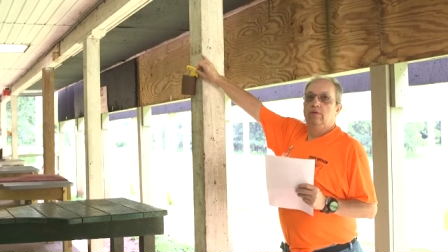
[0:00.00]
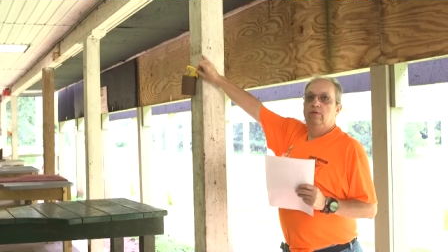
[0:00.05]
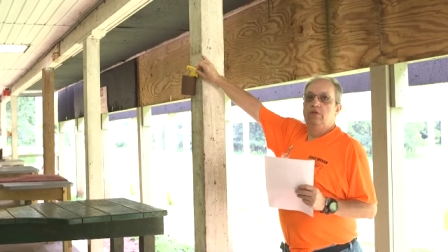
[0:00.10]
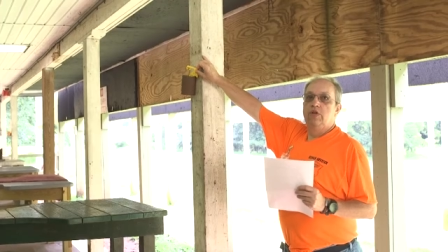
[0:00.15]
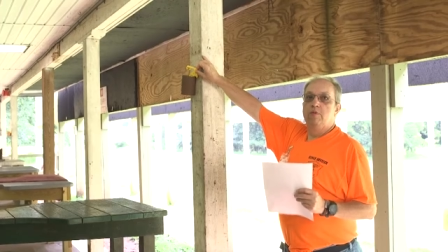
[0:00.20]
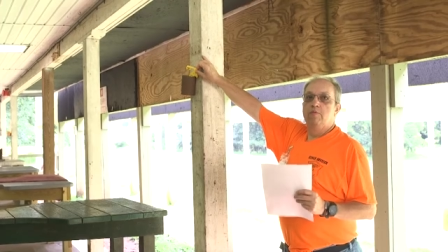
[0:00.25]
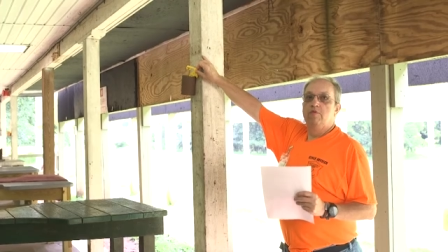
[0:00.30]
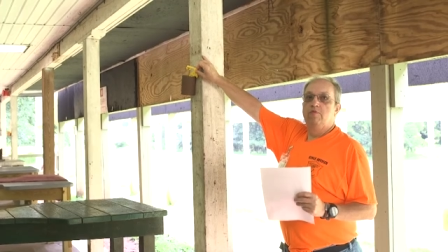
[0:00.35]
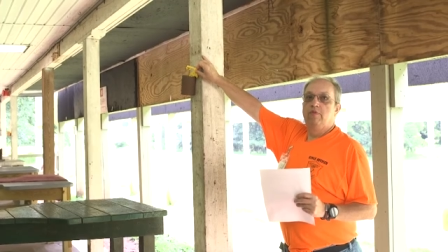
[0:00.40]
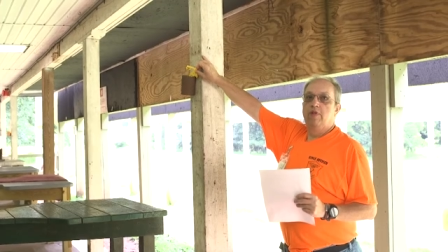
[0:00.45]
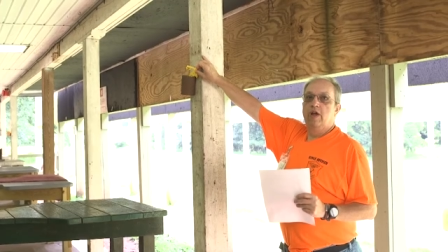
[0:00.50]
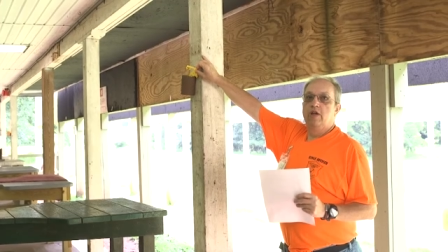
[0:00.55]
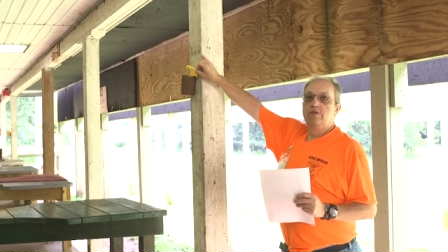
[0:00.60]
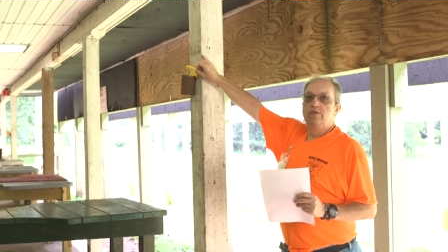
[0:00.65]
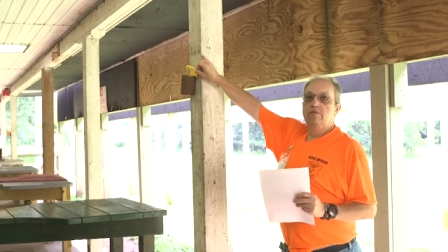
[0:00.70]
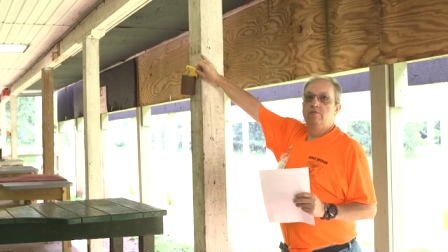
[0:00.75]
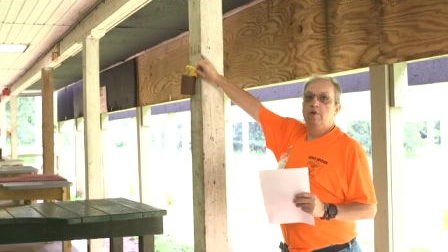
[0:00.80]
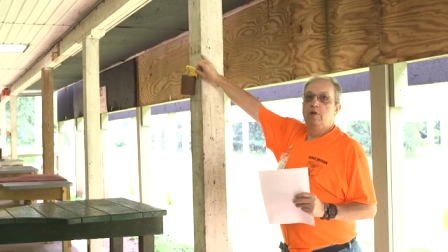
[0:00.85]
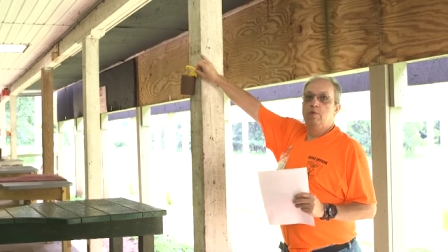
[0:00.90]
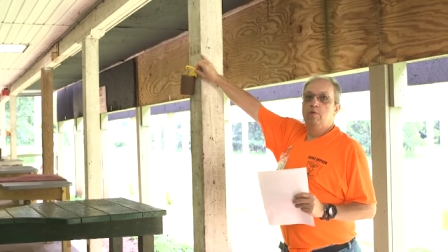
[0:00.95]
Chamber flags
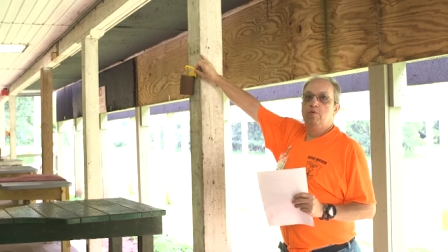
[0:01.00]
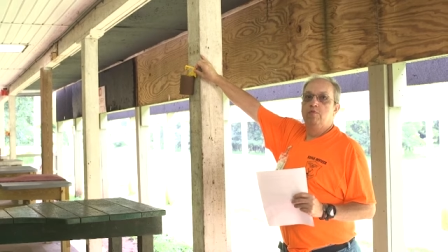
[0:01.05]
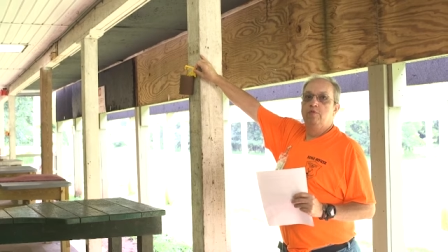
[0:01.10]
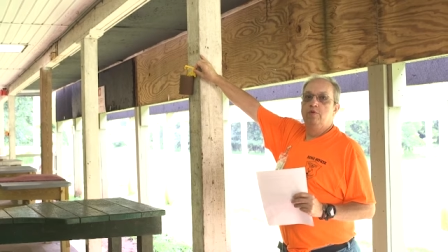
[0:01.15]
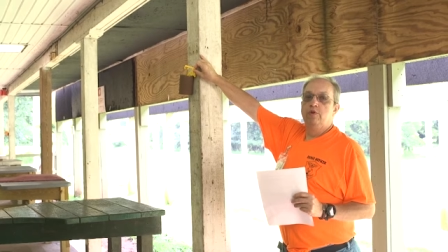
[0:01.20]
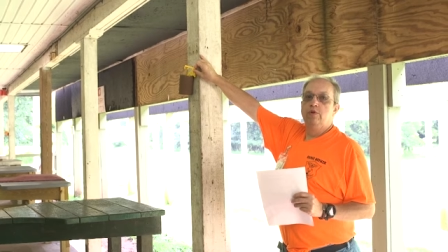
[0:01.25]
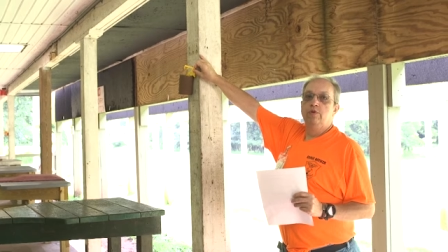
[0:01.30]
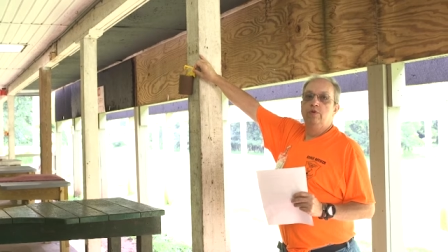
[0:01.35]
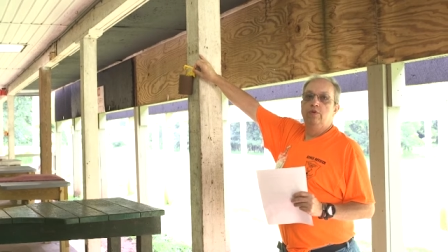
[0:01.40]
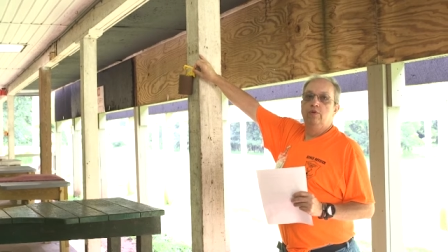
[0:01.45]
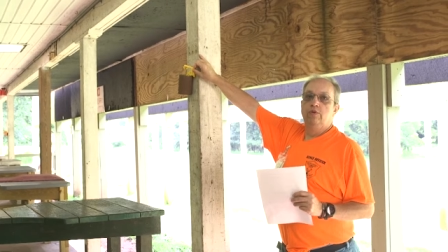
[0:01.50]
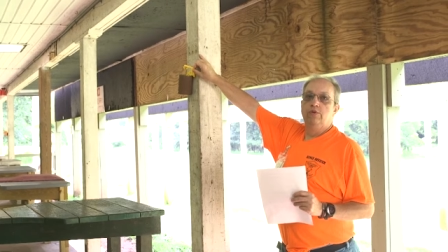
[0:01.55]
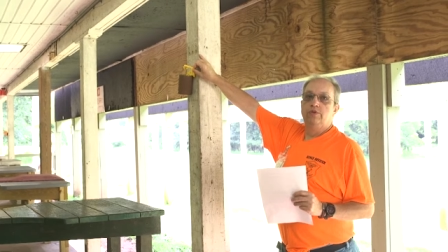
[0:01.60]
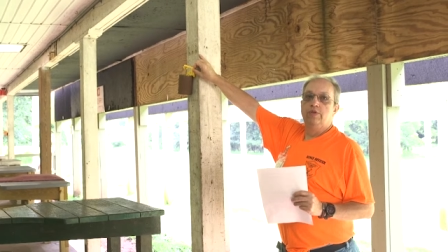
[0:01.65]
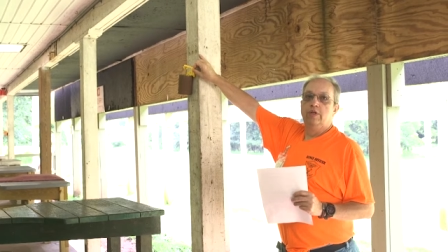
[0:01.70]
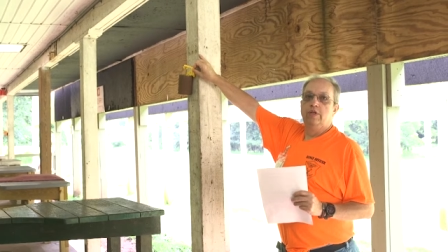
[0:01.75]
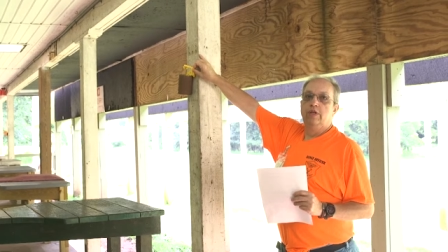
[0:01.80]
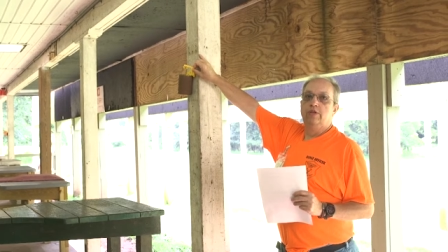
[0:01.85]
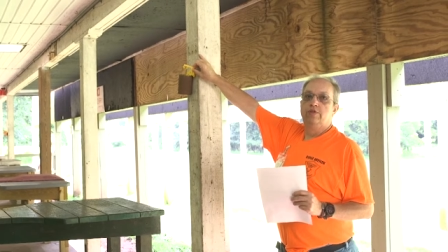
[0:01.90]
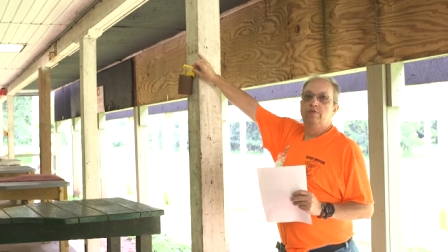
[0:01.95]
are available for your use
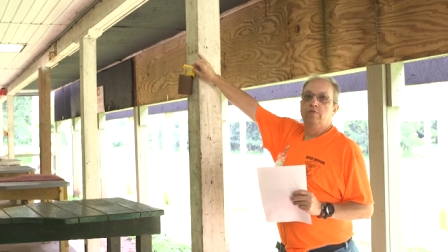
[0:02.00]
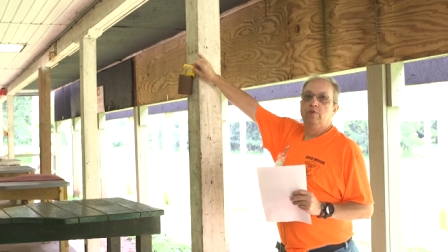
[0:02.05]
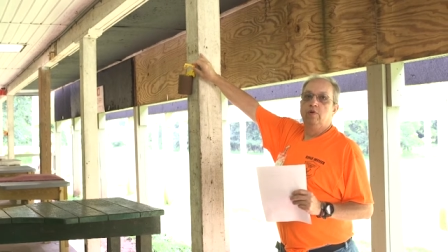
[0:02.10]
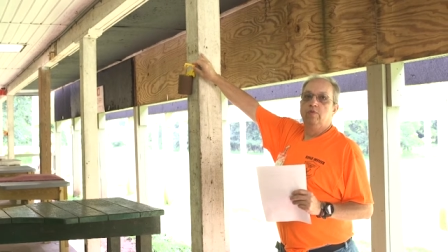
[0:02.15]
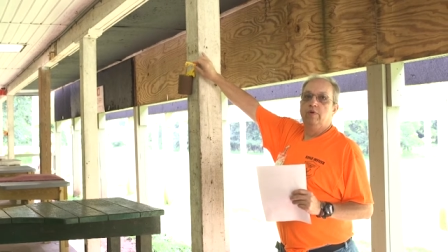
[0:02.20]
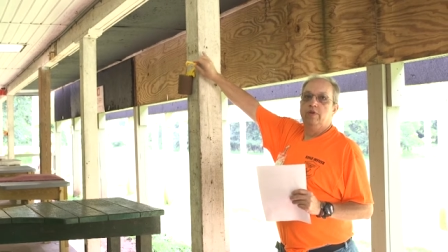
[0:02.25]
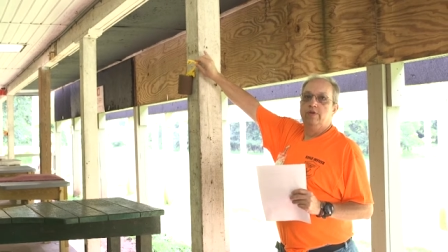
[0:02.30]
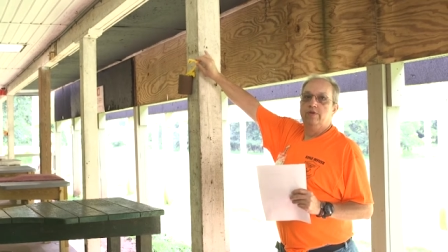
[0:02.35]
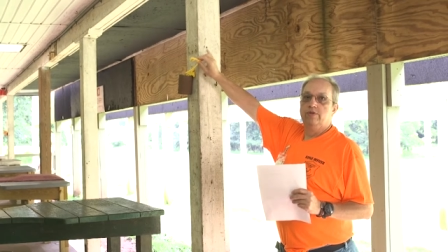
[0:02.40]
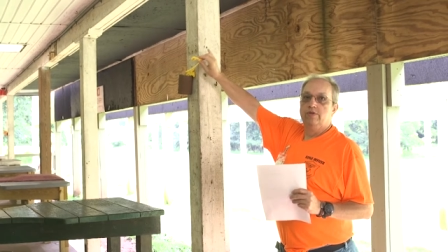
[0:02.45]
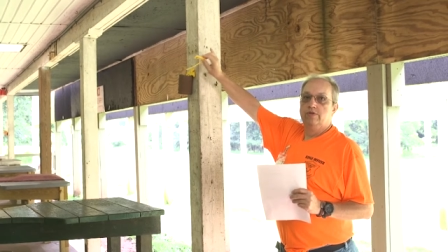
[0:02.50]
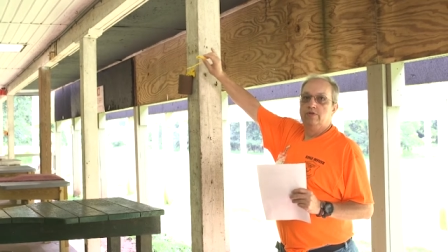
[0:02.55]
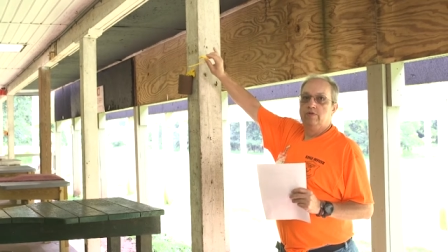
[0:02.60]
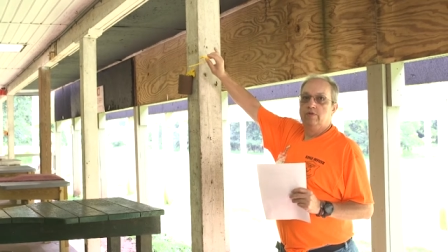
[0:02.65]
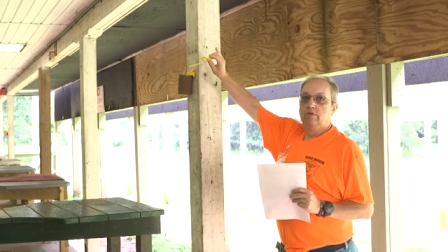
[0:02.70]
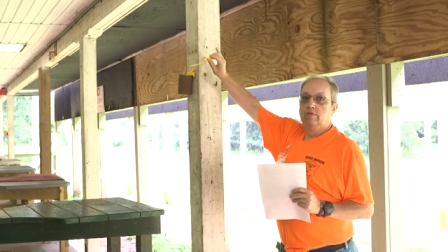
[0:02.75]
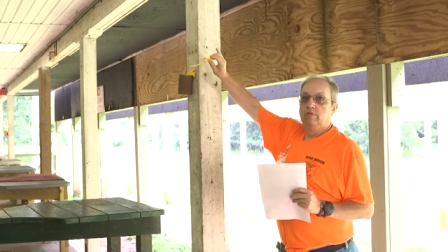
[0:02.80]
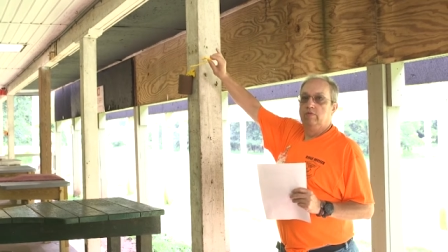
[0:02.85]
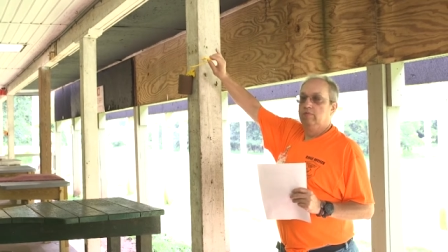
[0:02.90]
at each of our ranges.